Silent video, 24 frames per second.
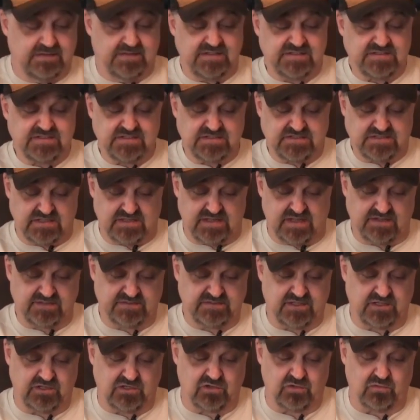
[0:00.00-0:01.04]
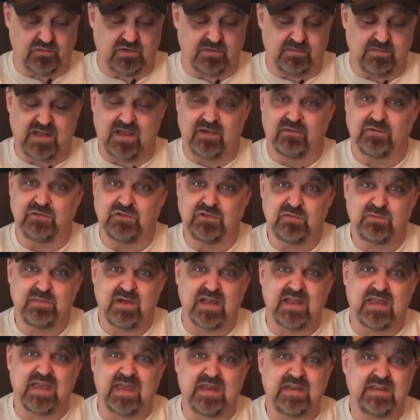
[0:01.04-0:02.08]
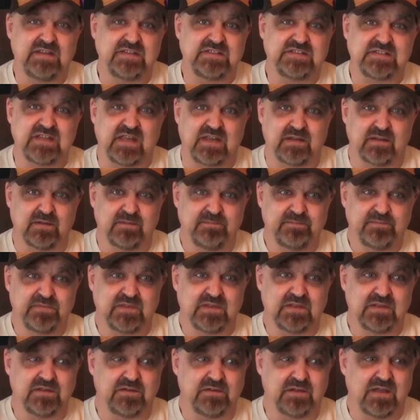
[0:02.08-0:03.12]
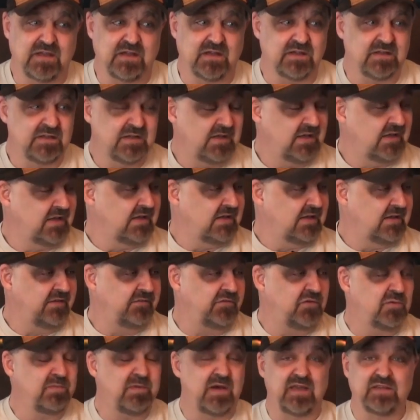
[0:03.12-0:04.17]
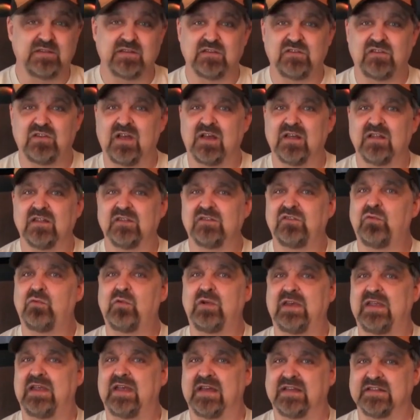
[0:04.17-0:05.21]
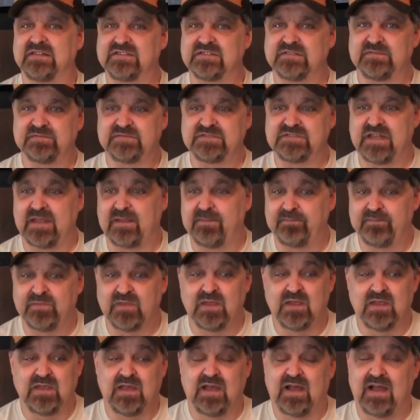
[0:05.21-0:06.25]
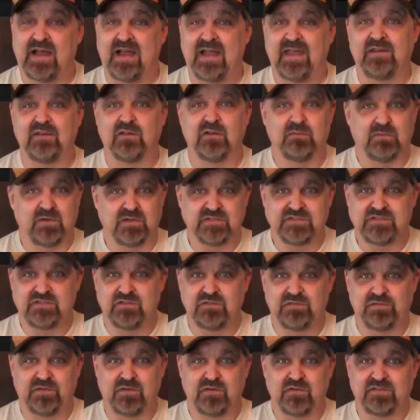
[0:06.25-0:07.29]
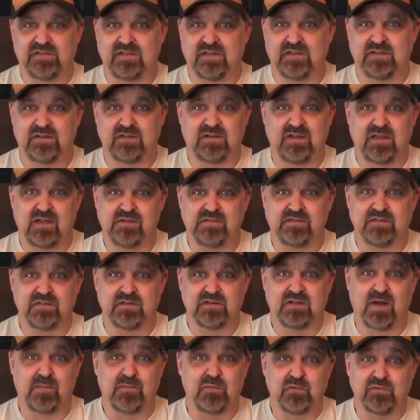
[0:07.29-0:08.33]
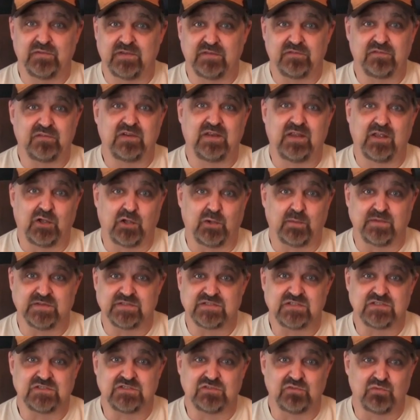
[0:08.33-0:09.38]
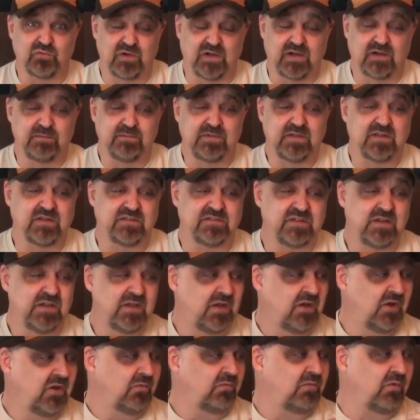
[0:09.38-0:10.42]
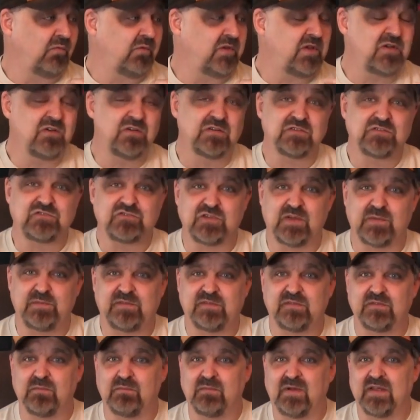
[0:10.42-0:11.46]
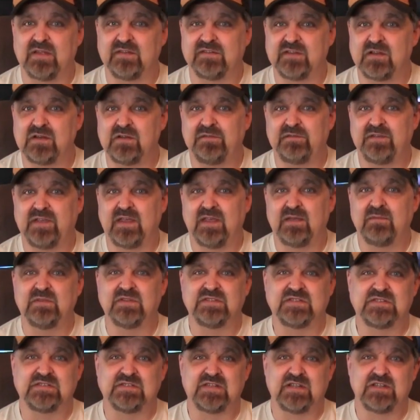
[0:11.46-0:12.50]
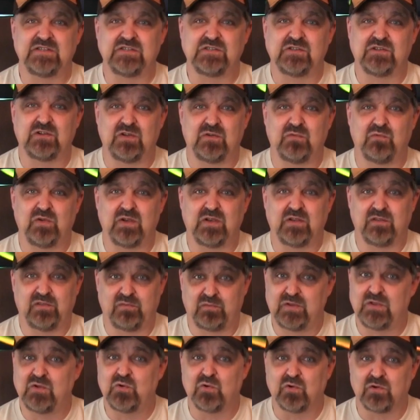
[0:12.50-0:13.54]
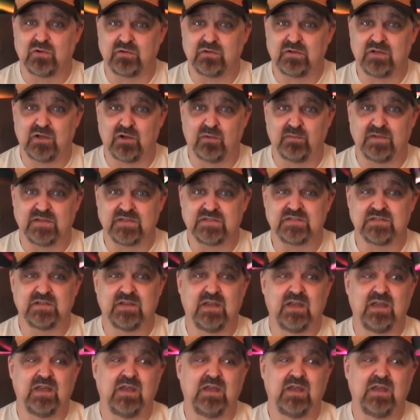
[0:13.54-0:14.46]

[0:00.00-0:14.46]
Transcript: This is the next thing you're going to buy. When you buy any Sena, if you buy the 20S, say, I know most of you folks out there have a couple different helmets that you wear, because when we go on trips, myself and Mrs. HDR wear 3/4 helmets.